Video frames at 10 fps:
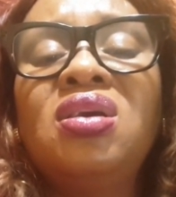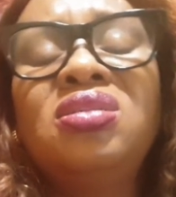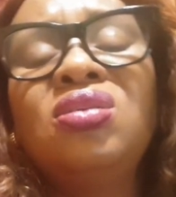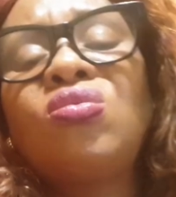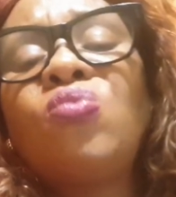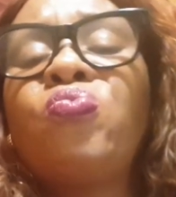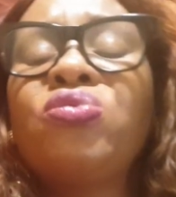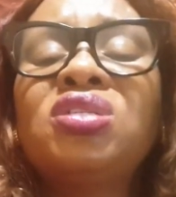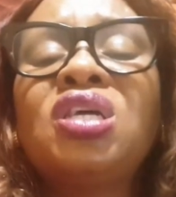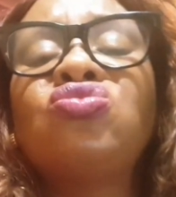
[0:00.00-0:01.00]
Is it
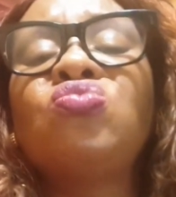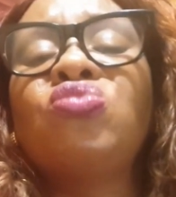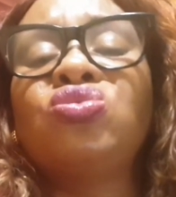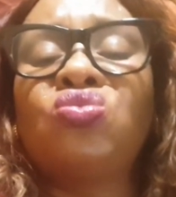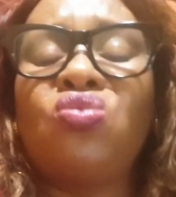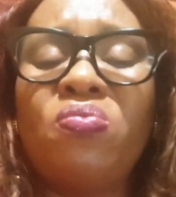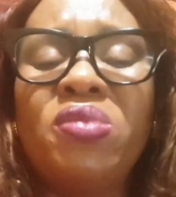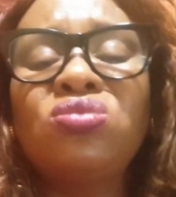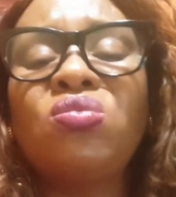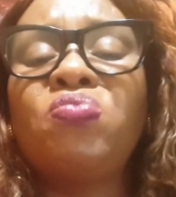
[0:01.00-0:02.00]
compulsory that you must
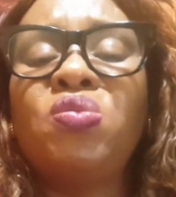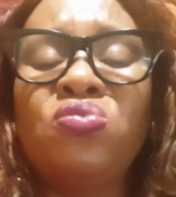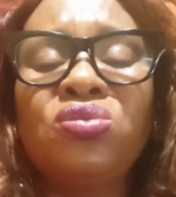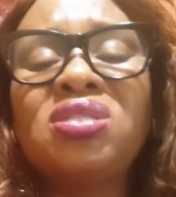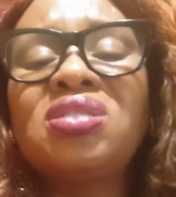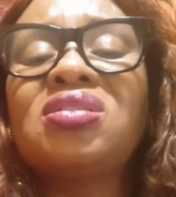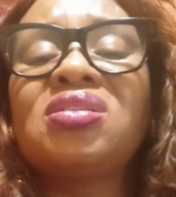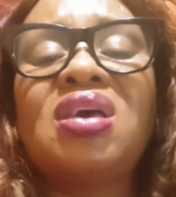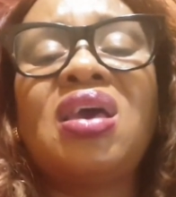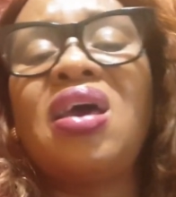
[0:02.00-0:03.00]
comment on
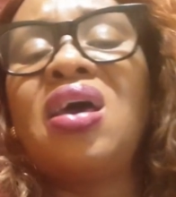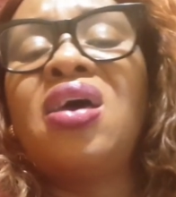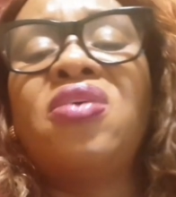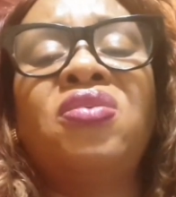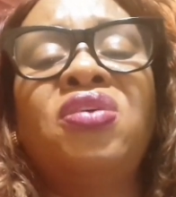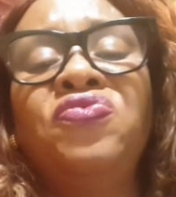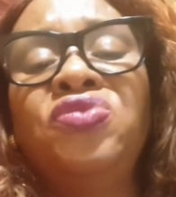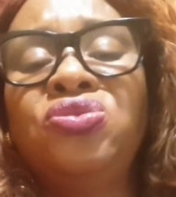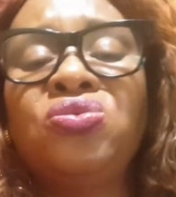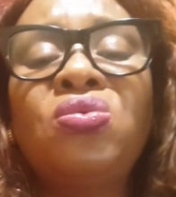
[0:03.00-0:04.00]
people's
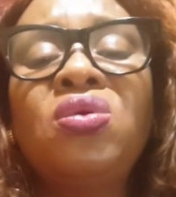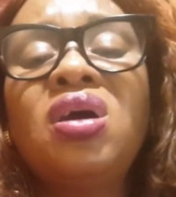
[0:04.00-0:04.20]
video?